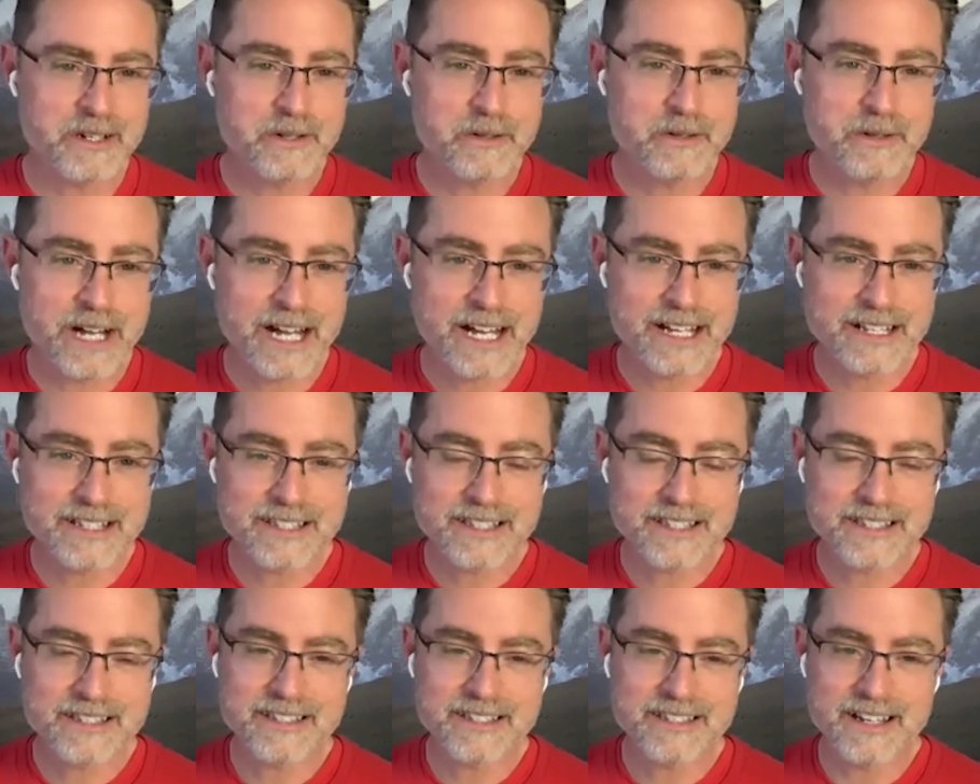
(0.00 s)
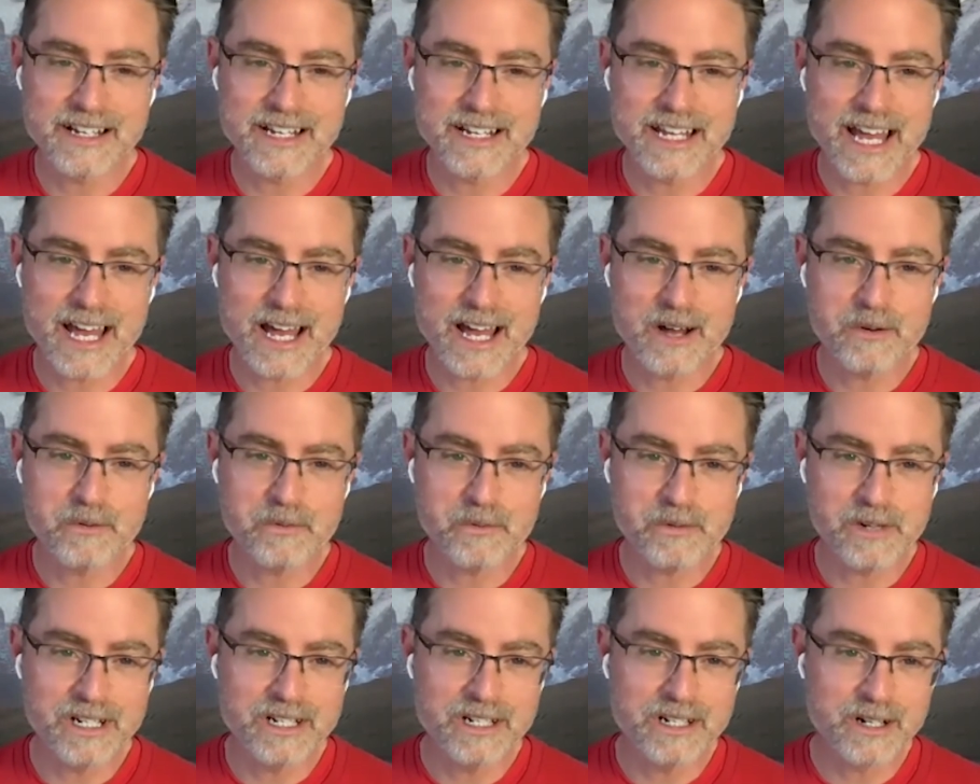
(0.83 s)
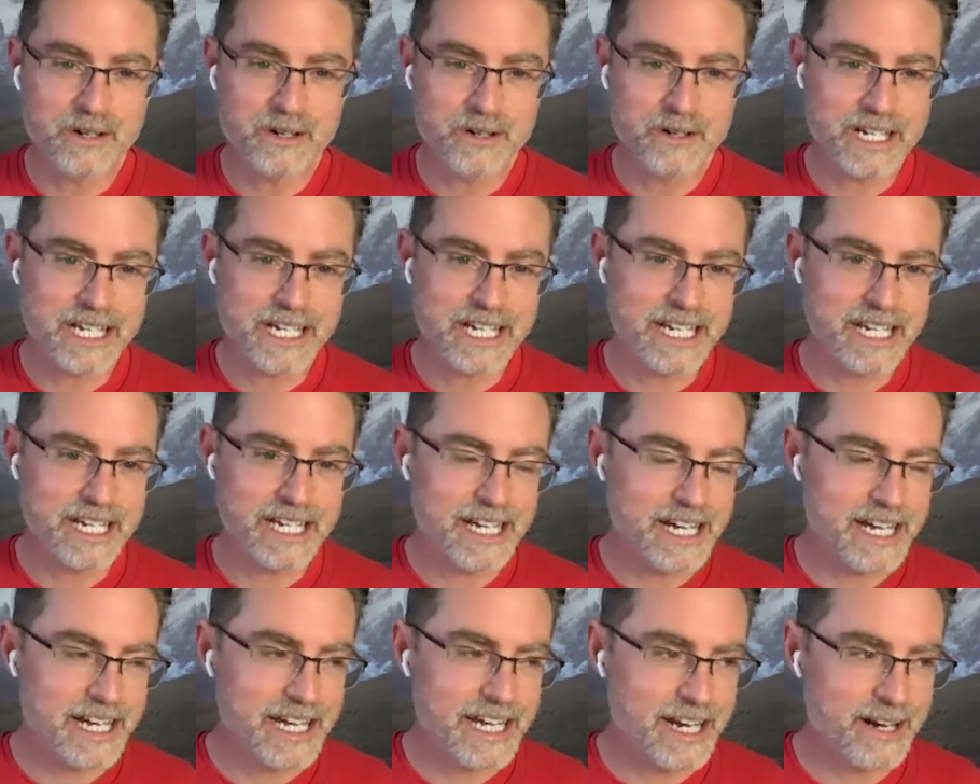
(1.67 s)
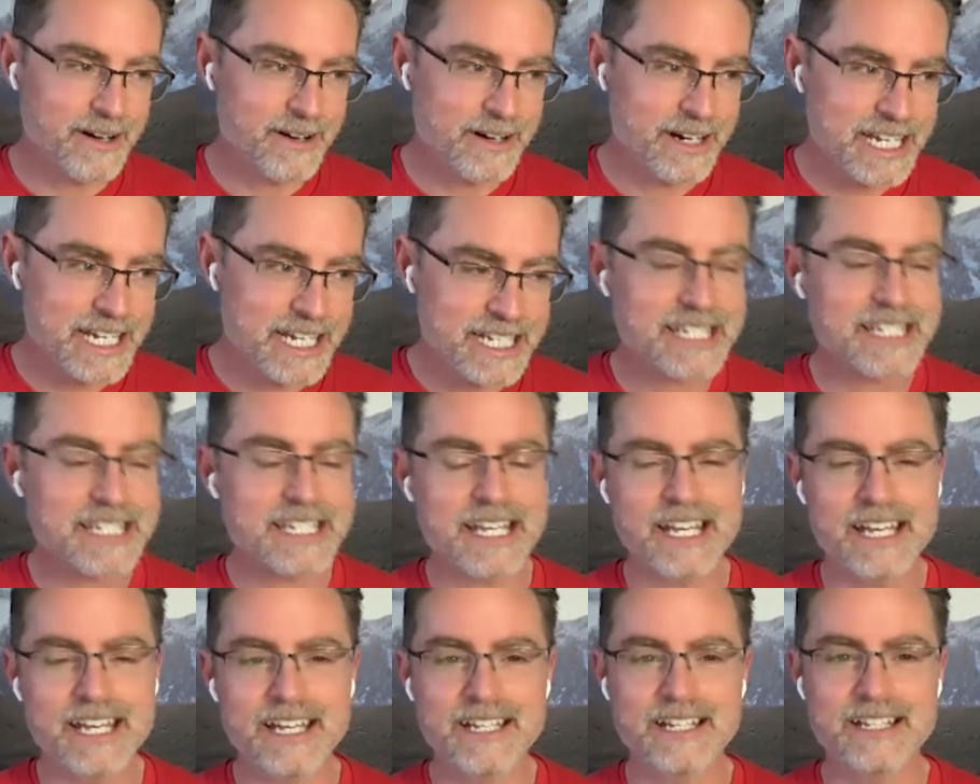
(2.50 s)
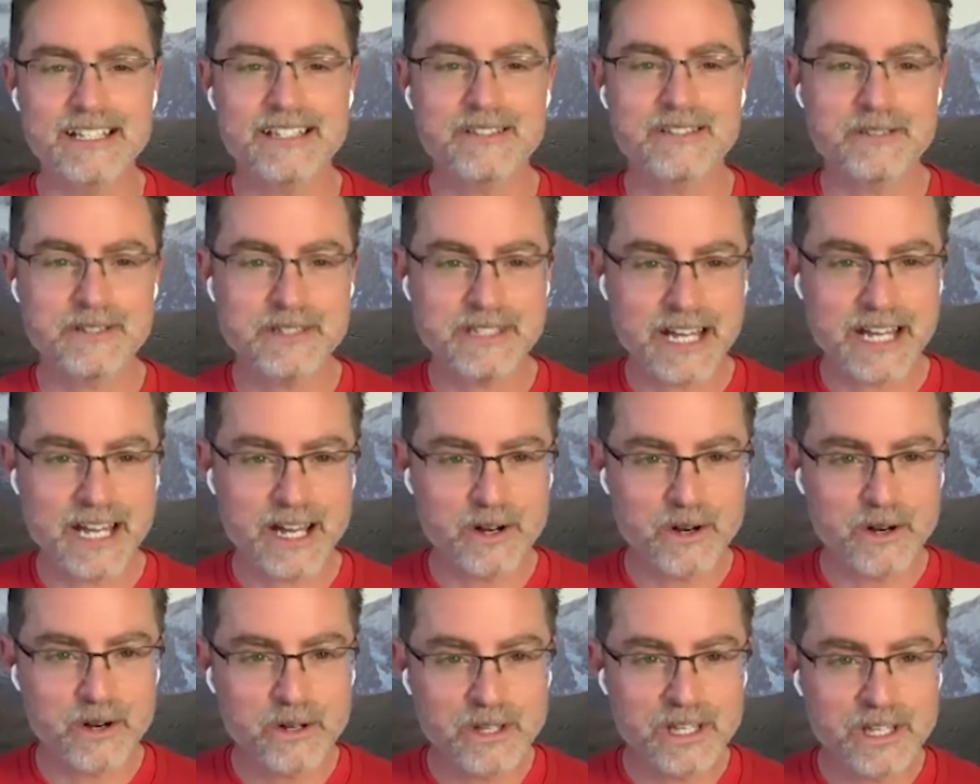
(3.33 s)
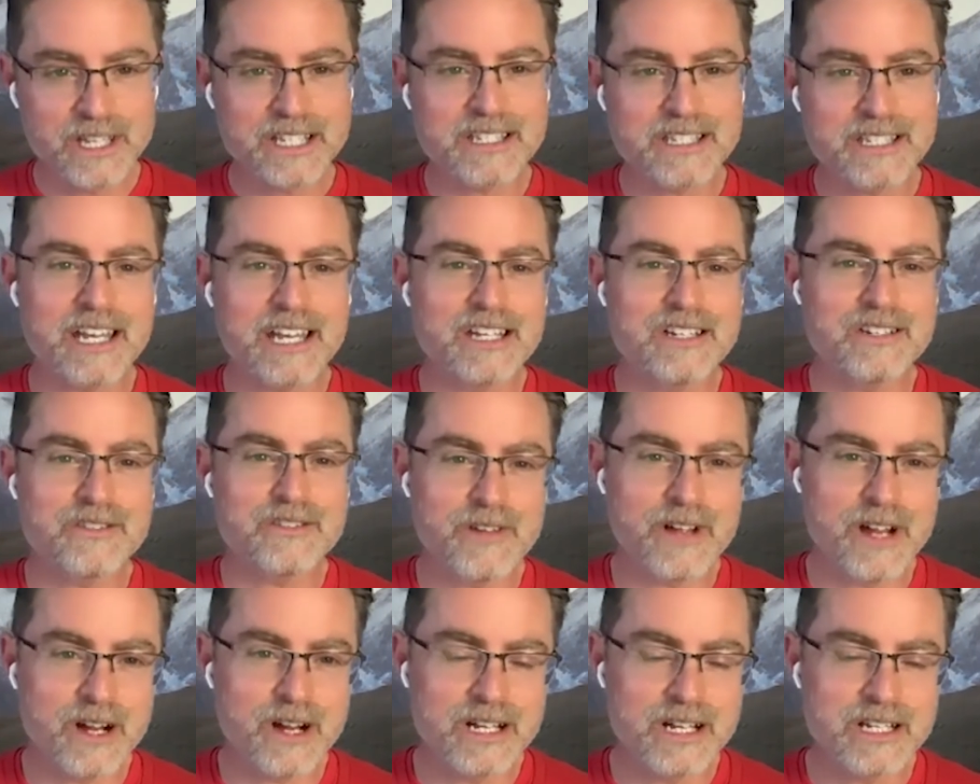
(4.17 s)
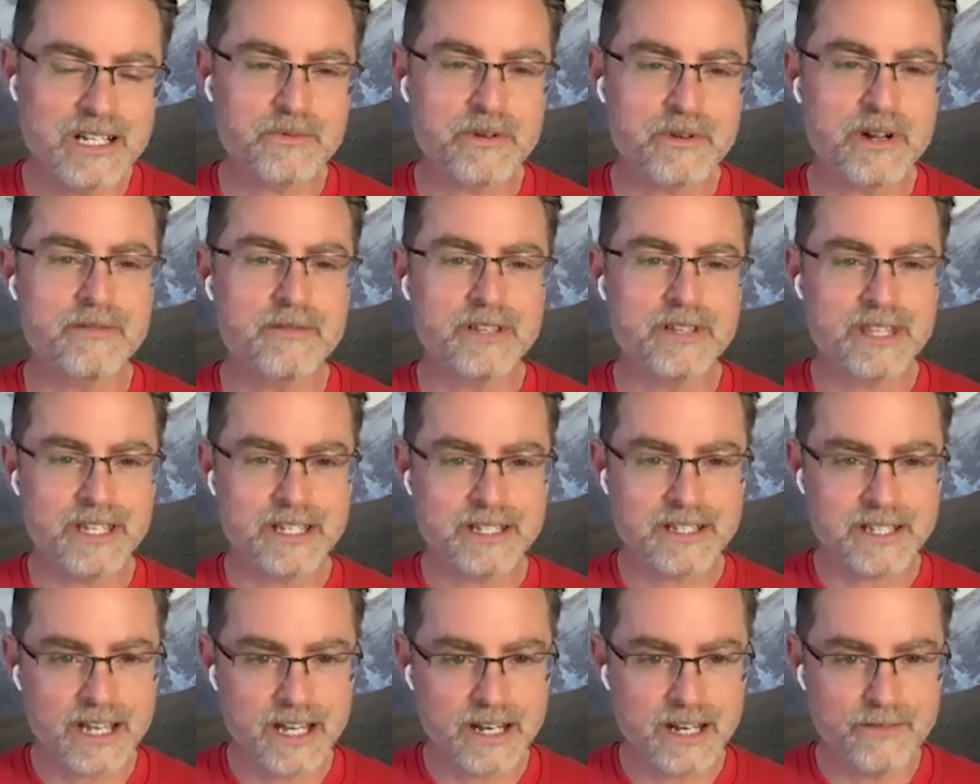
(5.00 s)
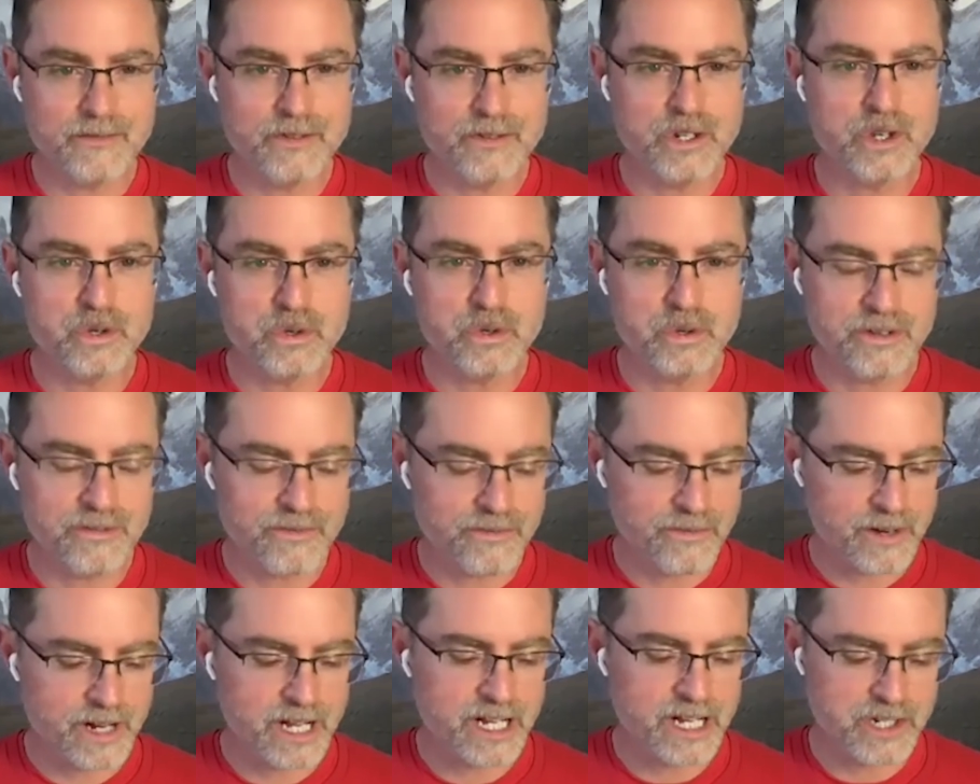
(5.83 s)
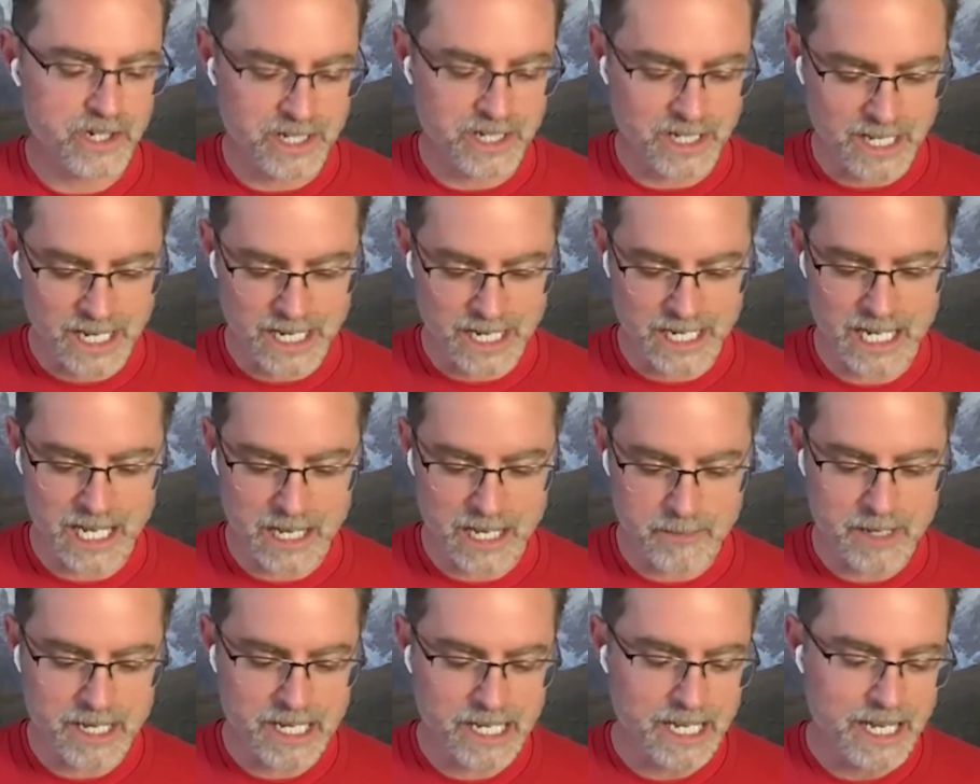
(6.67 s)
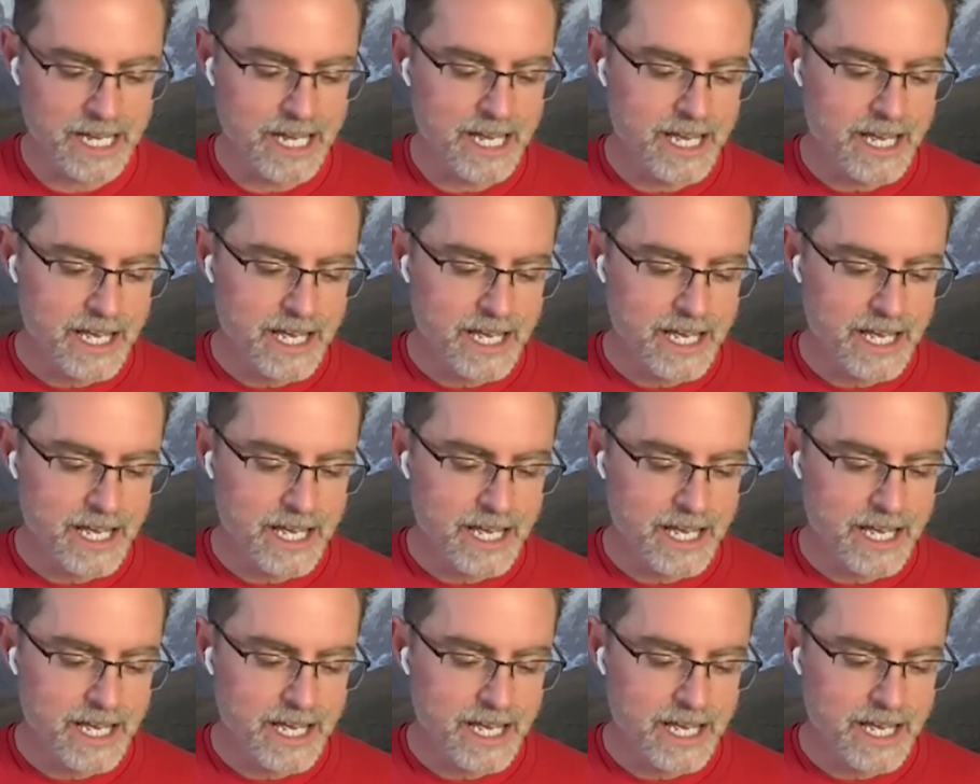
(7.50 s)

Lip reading: who has the sun at 1 degree Aries. And so it's that early stage of Aries where everything's kind of new and fresh and dynamic.